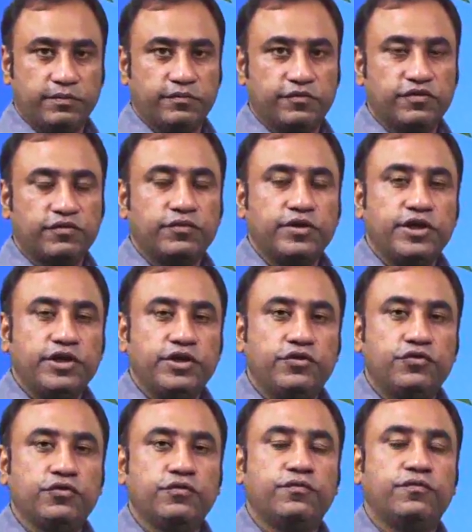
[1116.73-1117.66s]
So, we need
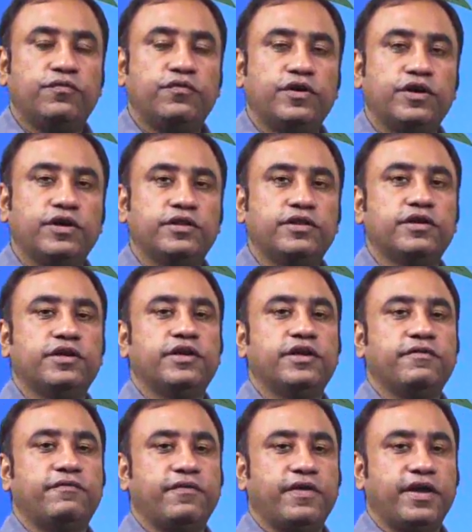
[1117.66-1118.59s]
to further
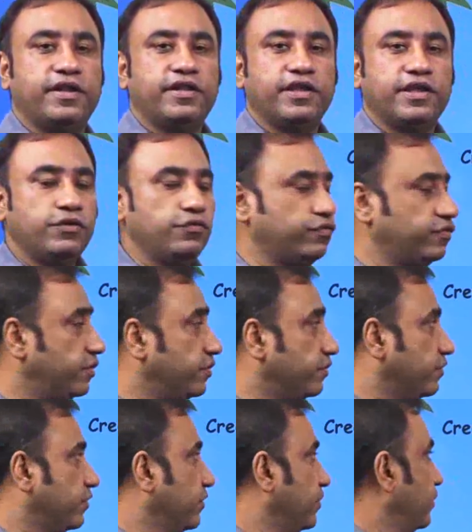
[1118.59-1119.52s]
define the
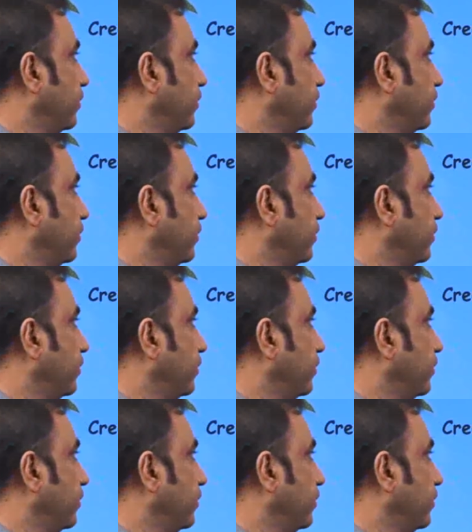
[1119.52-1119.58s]
users.